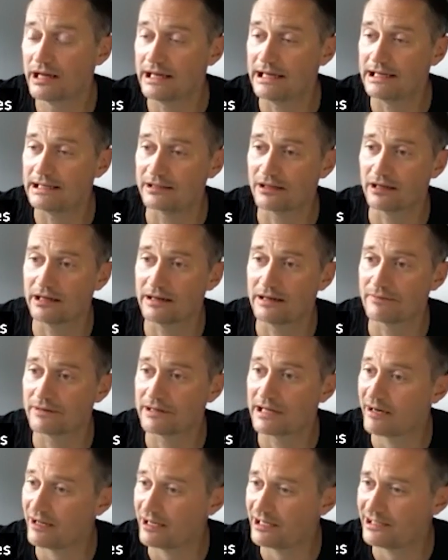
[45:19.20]
is,
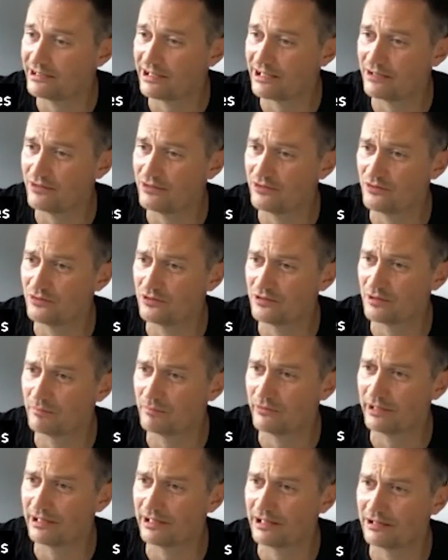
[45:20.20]
can I send you
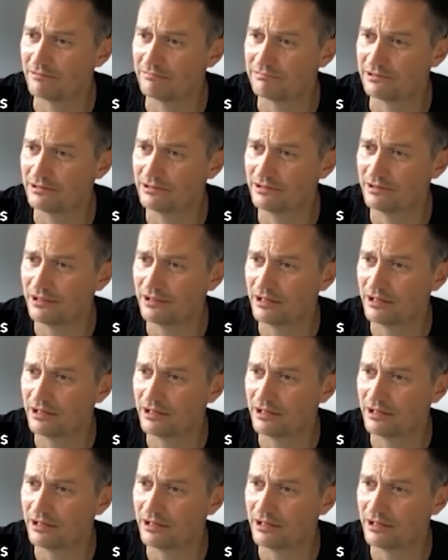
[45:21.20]
something, Catherine?